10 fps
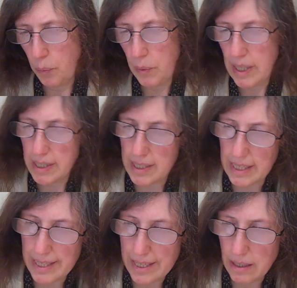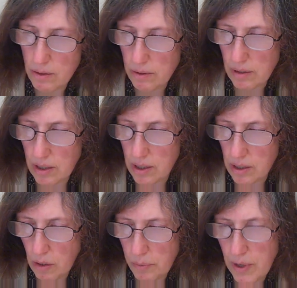We didn't look
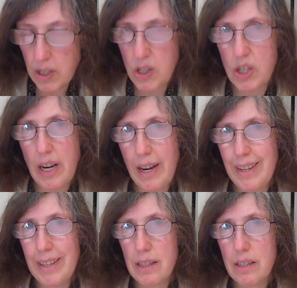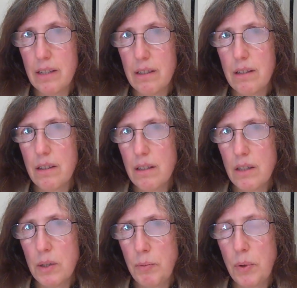so much at the
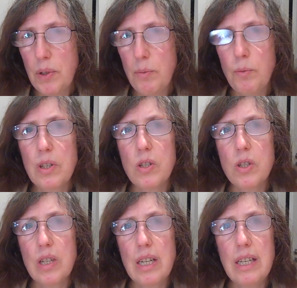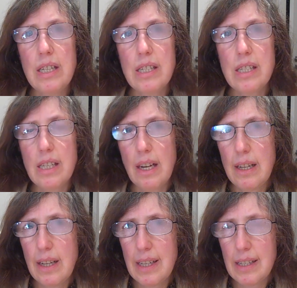third point, which is
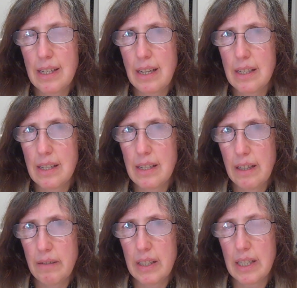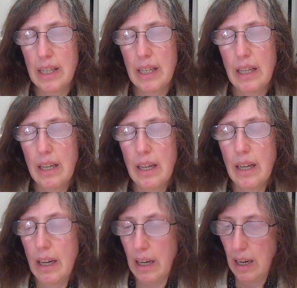light sensitivity,
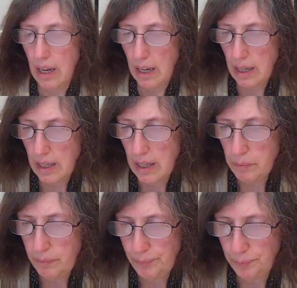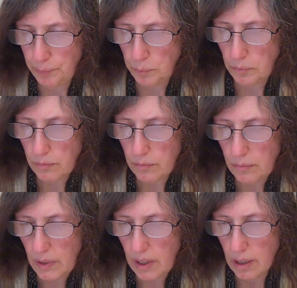
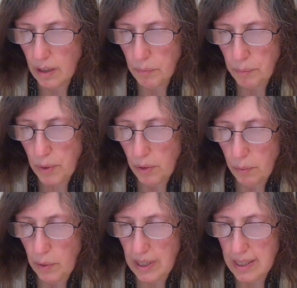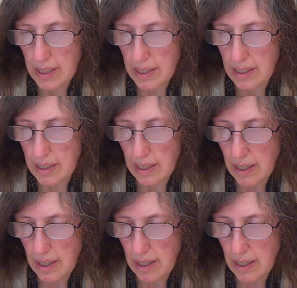but we did.